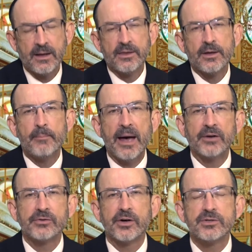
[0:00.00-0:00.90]
the
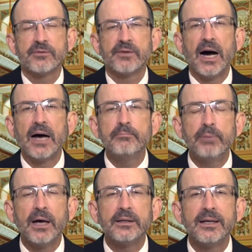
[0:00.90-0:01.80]
boundaries of God,
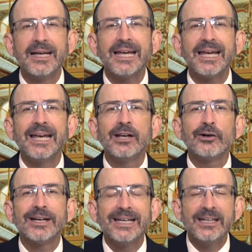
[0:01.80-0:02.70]
but enter
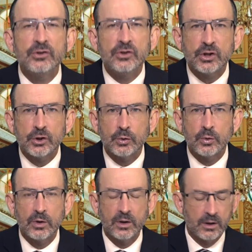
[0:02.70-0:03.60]
into
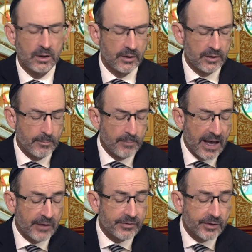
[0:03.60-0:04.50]
the
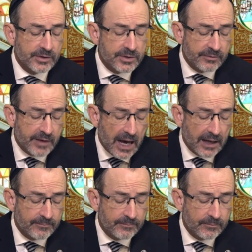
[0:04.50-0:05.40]
boundaries of God.
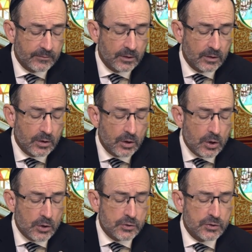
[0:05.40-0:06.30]

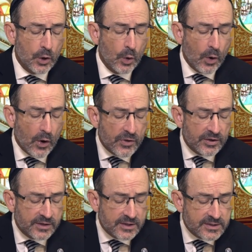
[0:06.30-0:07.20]
So the
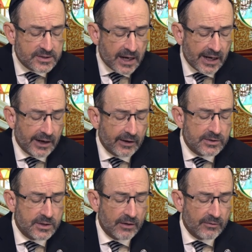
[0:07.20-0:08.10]

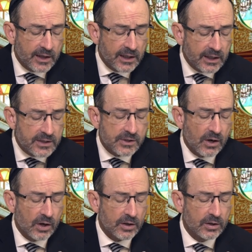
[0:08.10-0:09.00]
desires of his
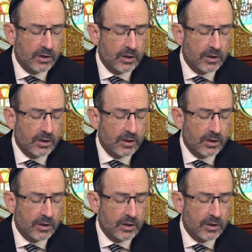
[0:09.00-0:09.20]
heart,